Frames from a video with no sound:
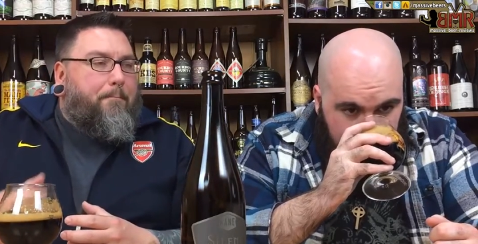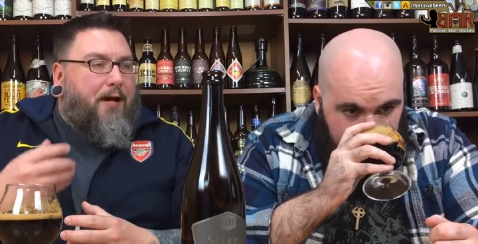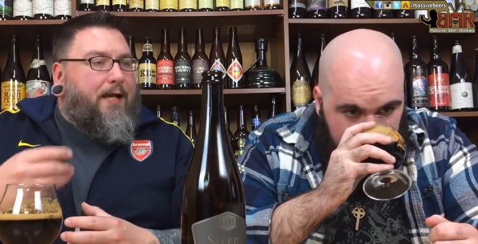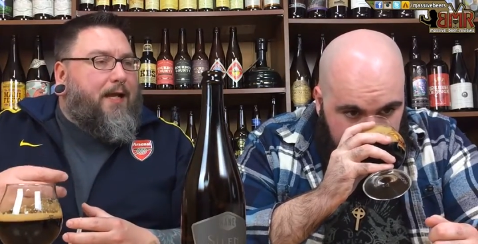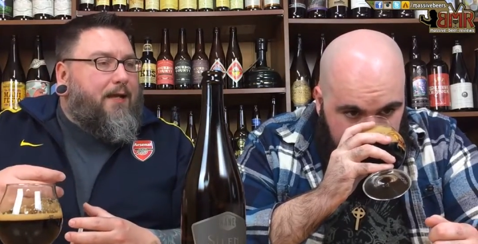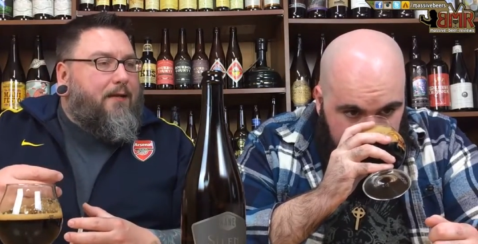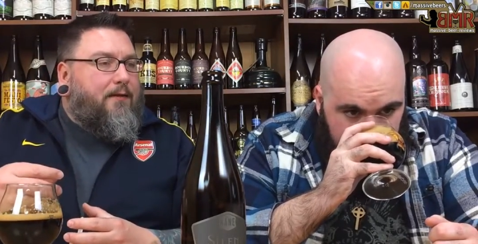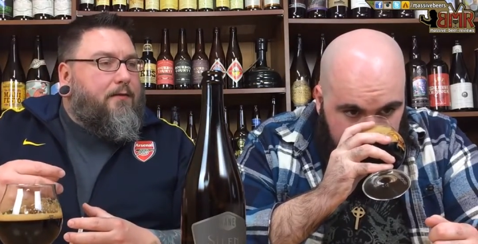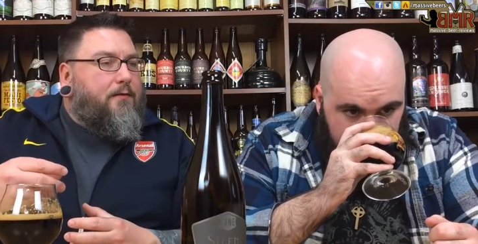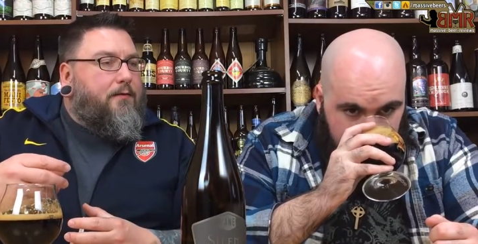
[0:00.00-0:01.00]
Speaker 1: biting,
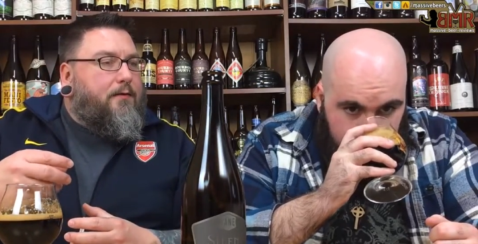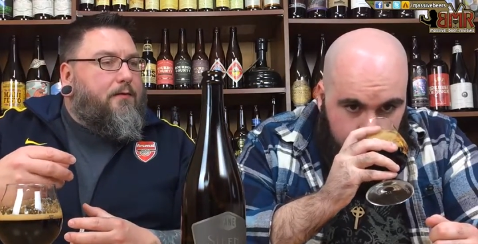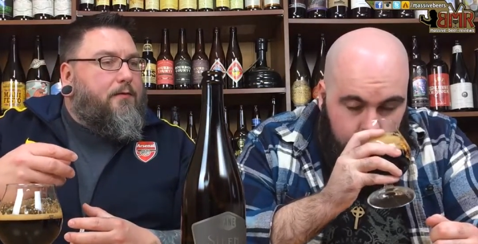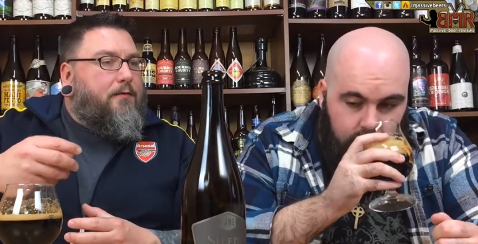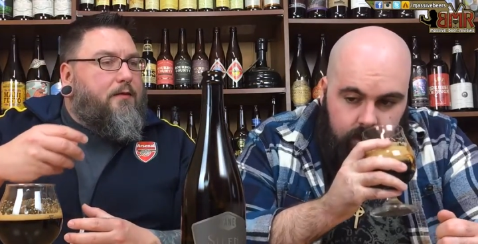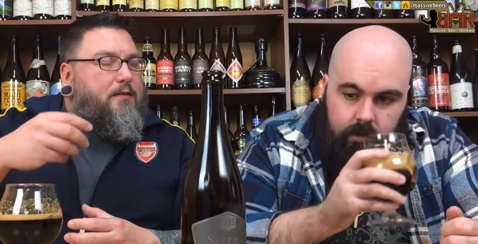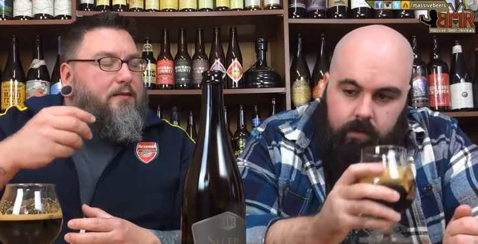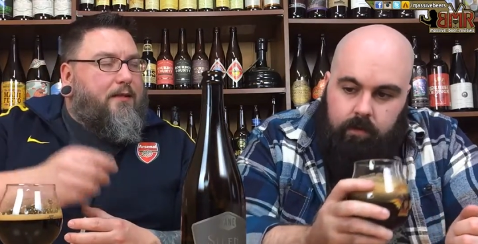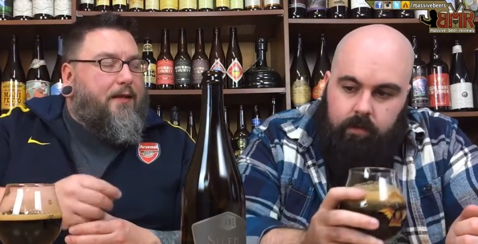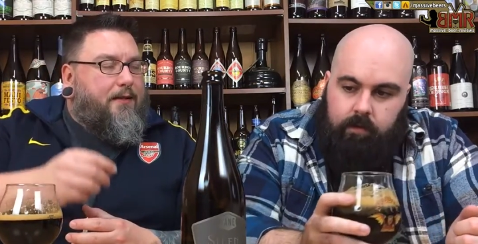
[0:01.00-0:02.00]

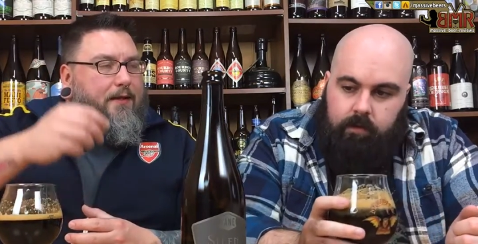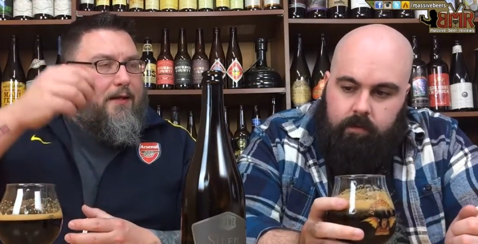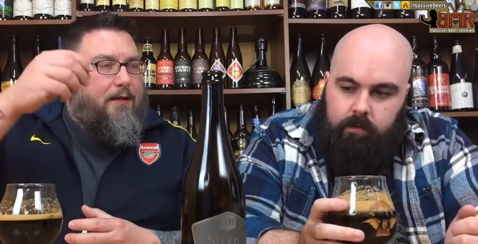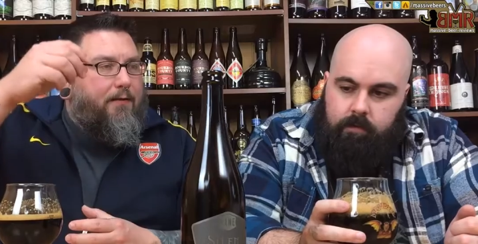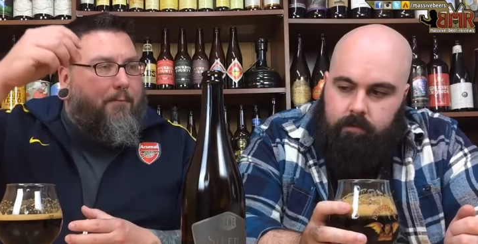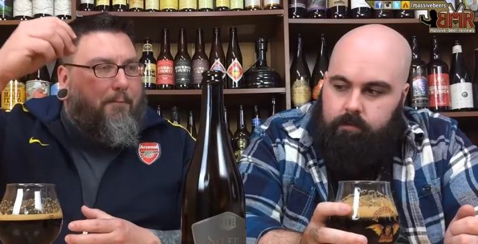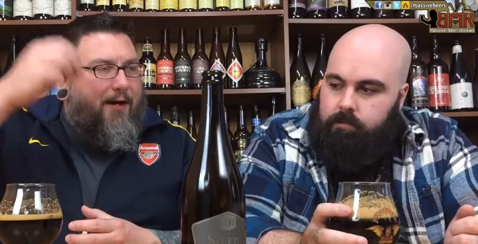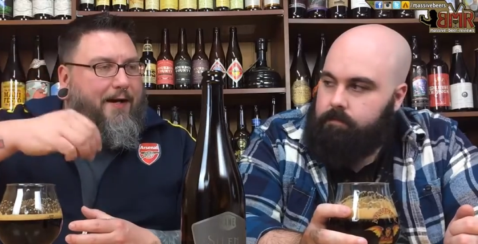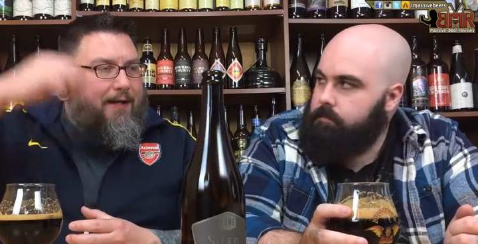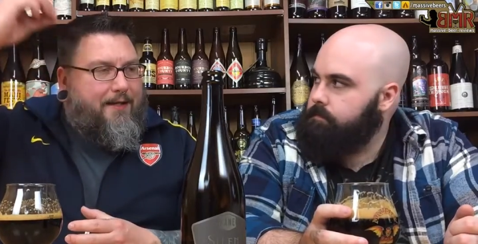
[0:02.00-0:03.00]
slightly
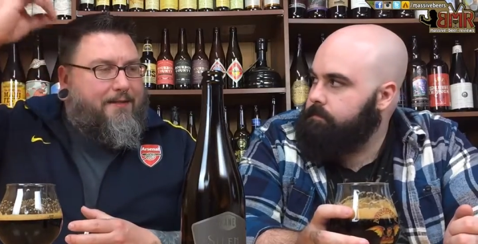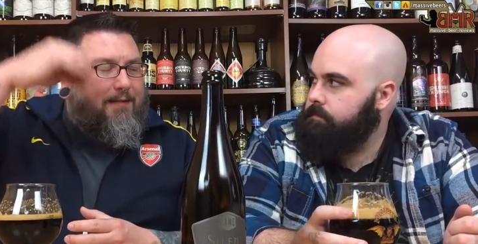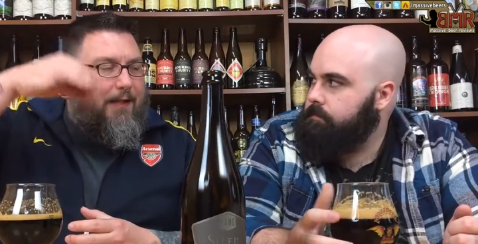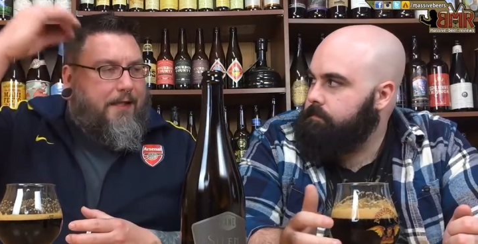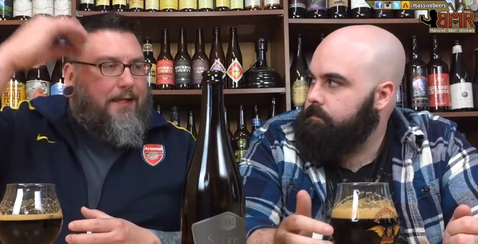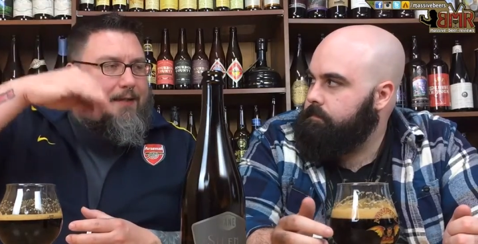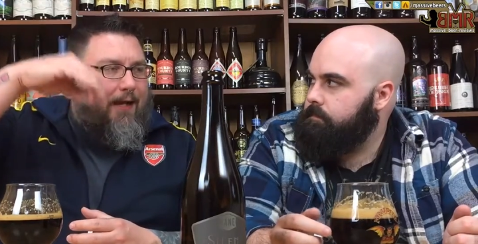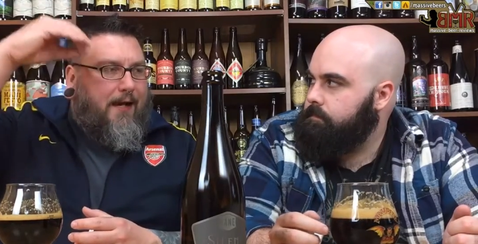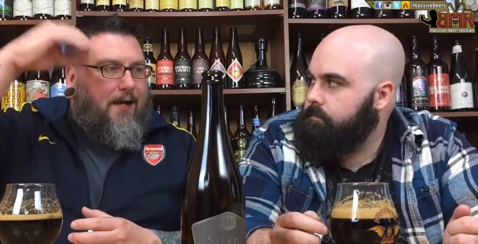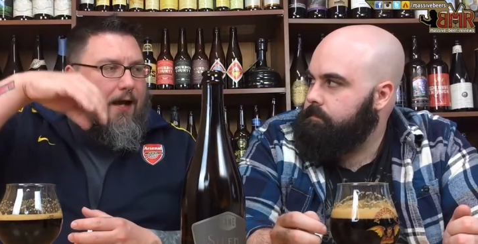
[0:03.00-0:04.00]
piney, slightly
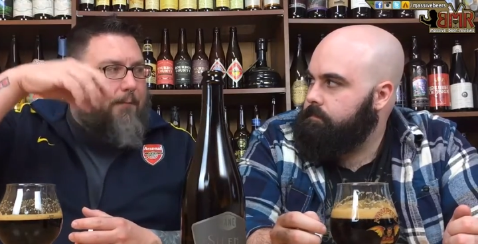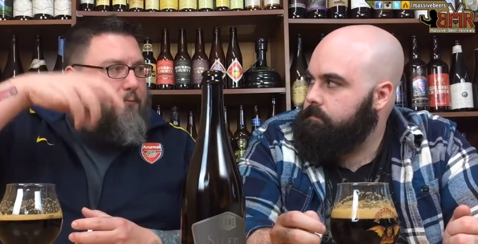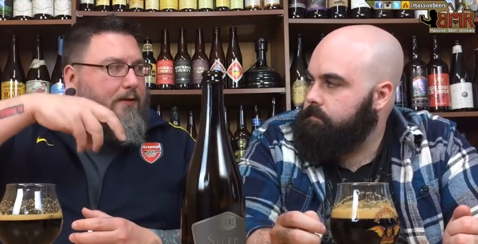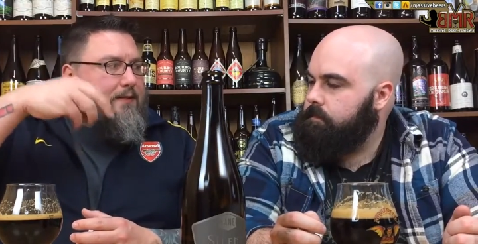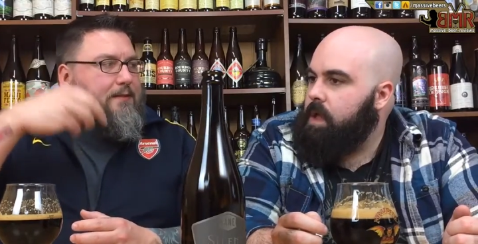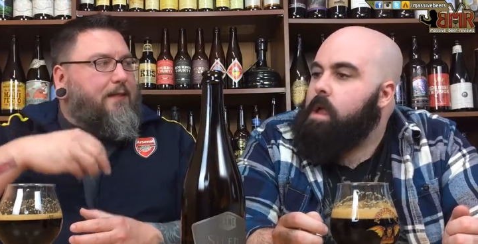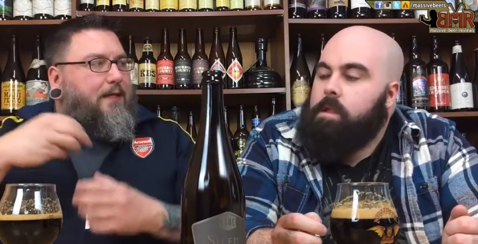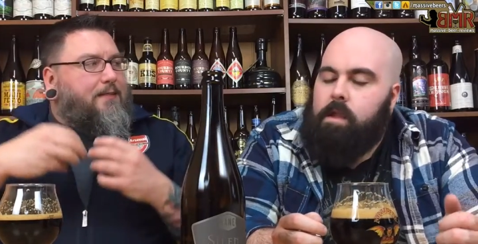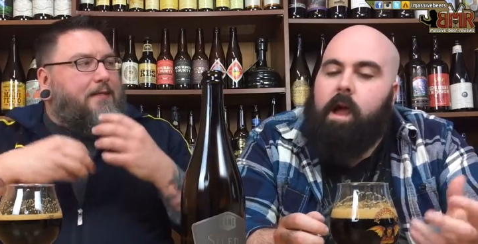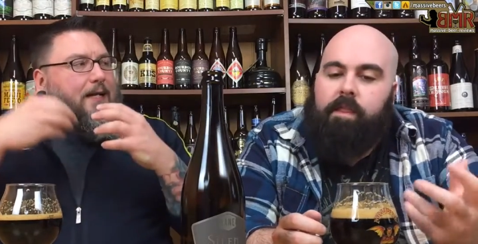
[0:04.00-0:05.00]
dank hop presence. Like,
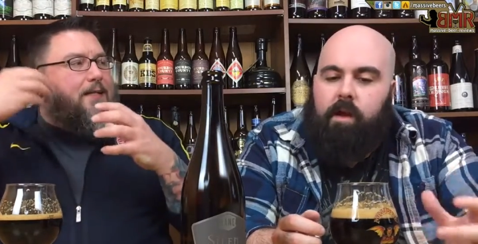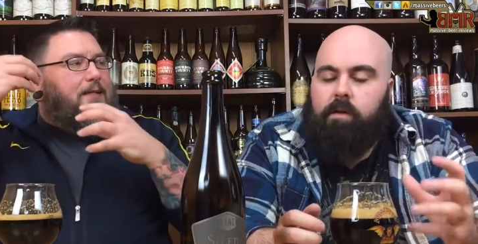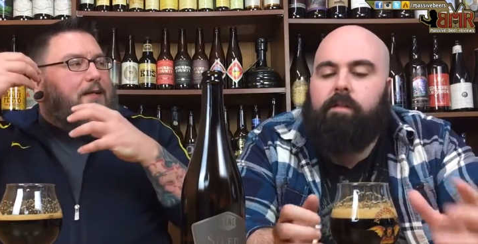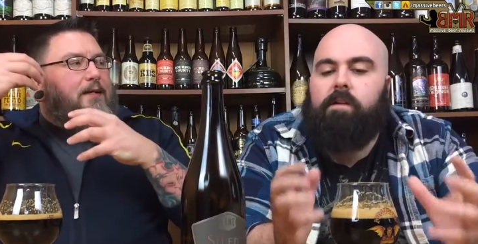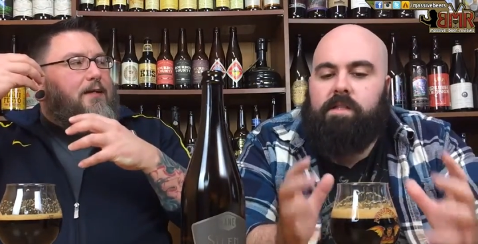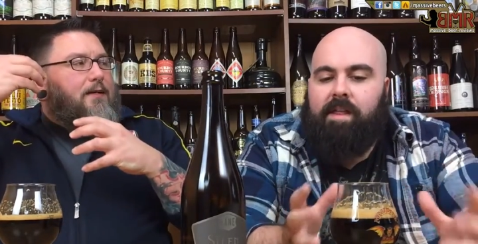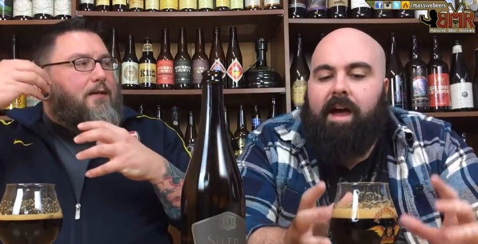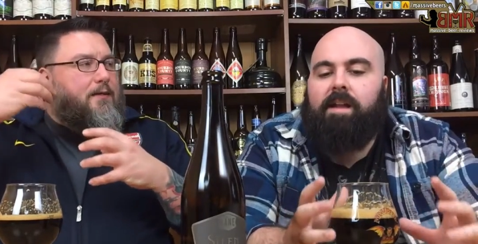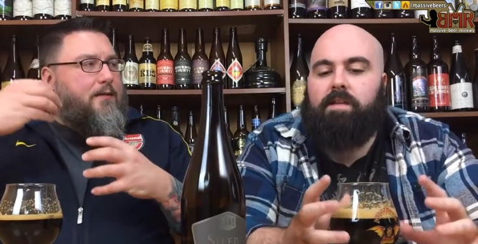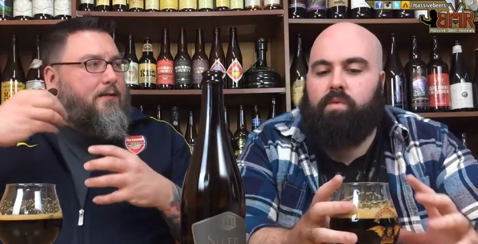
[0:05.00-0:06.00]
Speaker 2: it's not... there's
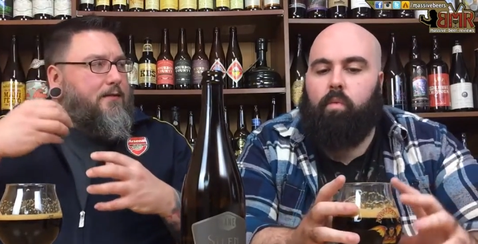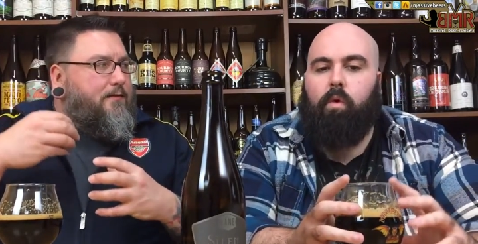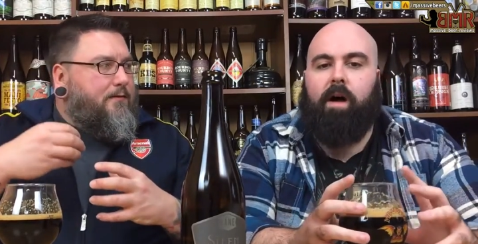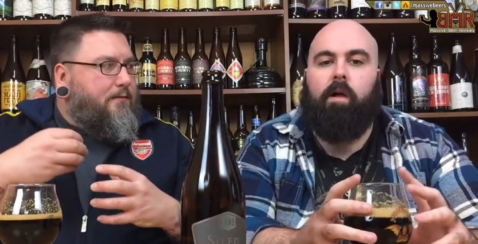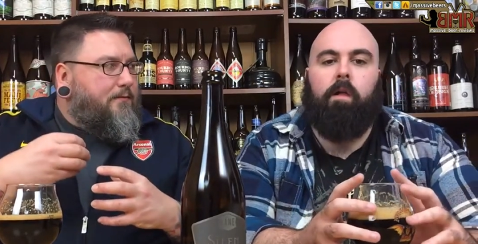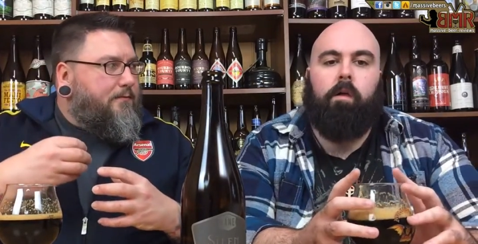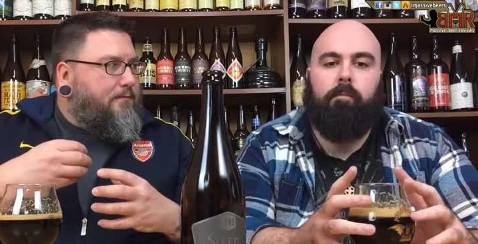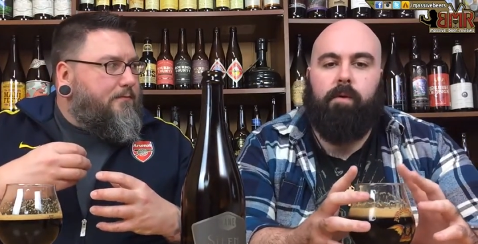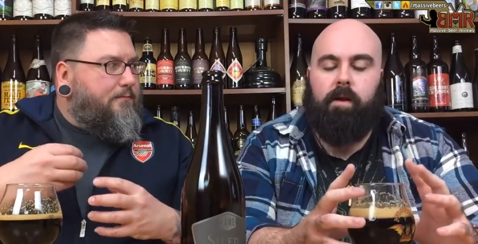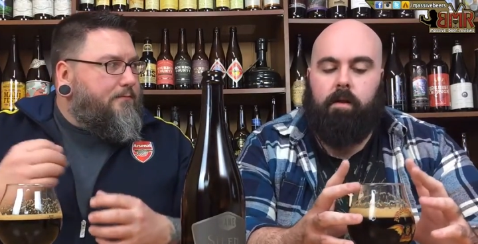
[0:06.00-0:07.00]
that as well,
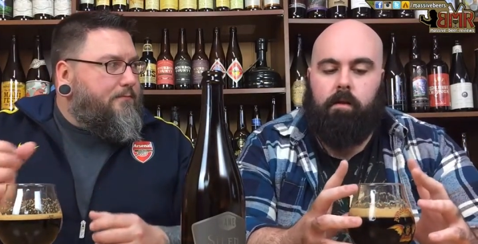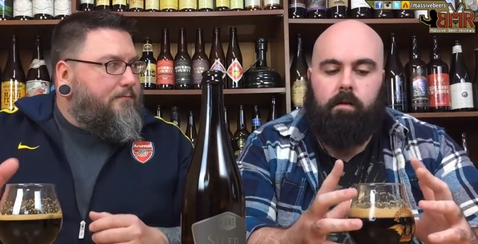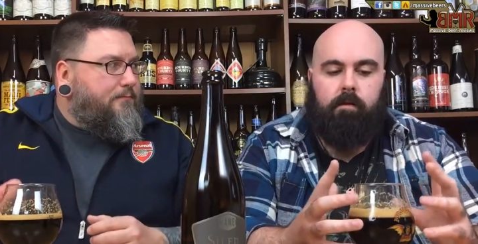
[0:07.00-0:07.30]
but